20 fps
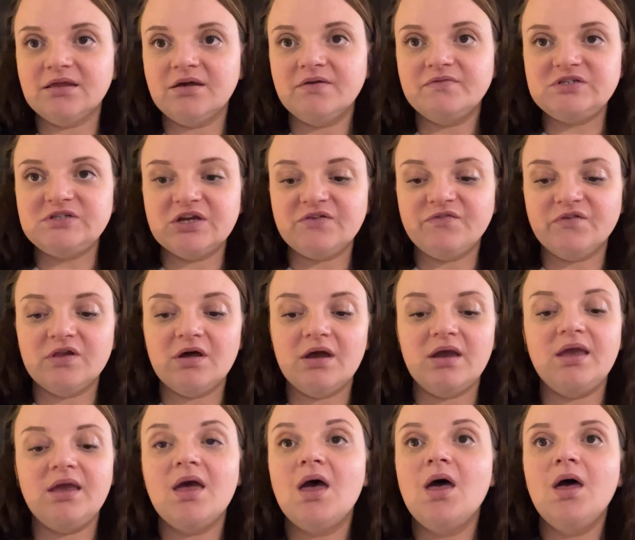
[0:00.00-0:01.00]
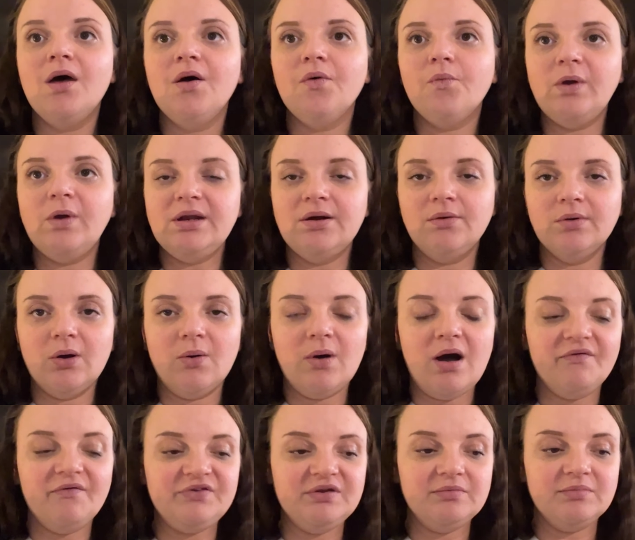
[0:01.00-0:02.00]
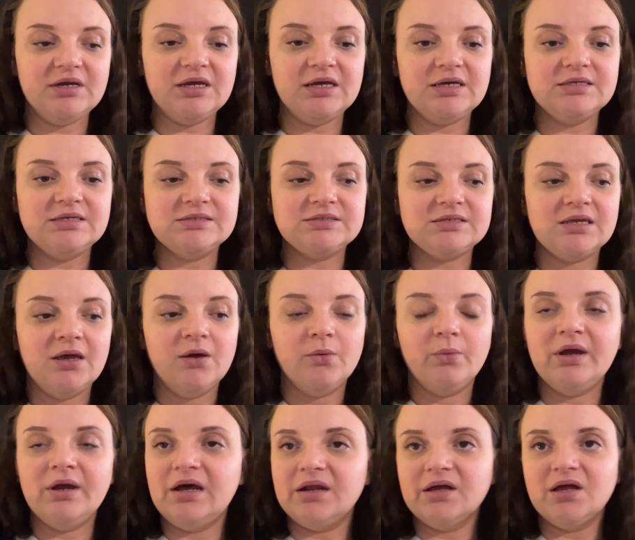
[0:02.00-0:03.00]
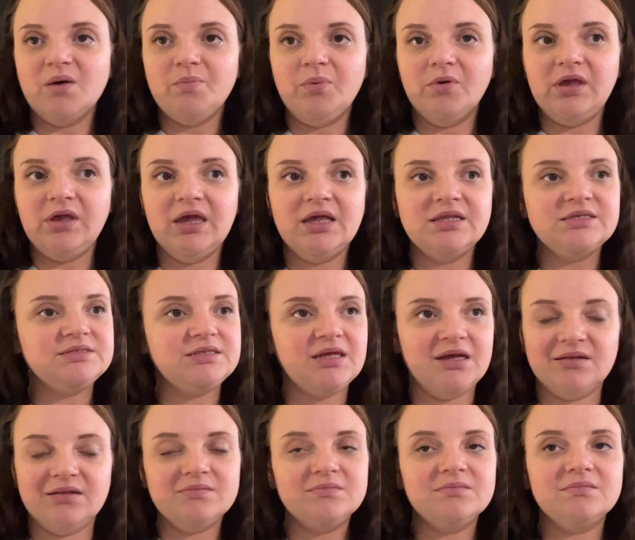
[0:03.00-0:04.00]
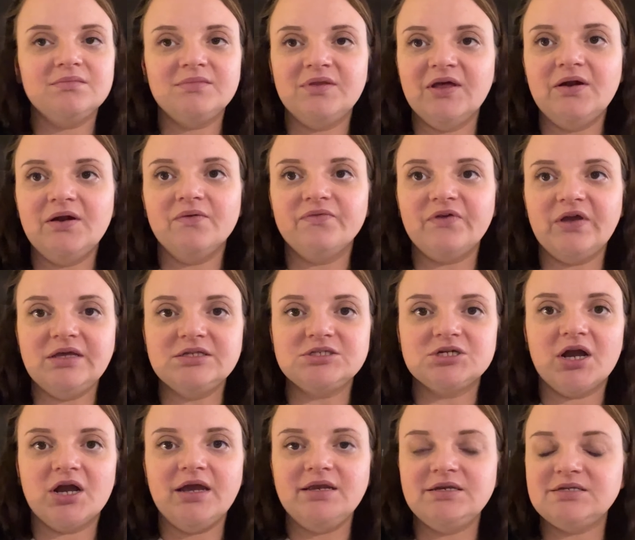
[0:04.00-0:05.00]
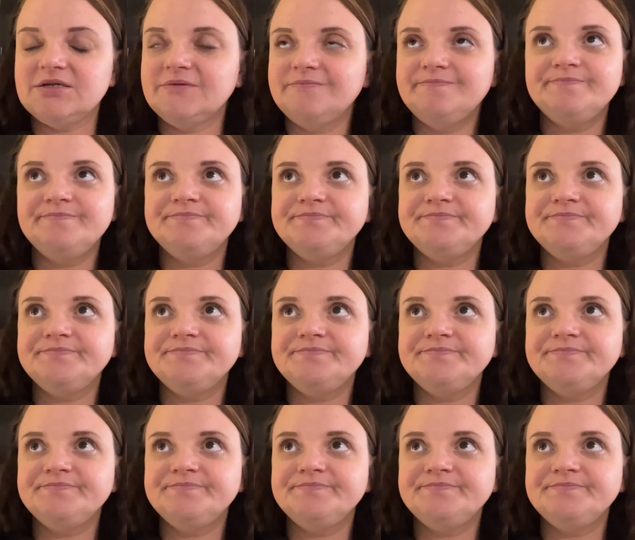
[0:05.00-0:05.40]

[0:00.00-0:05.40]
love Chick-fil-A. We don't go often because we got a couple kids that they don't think it's great.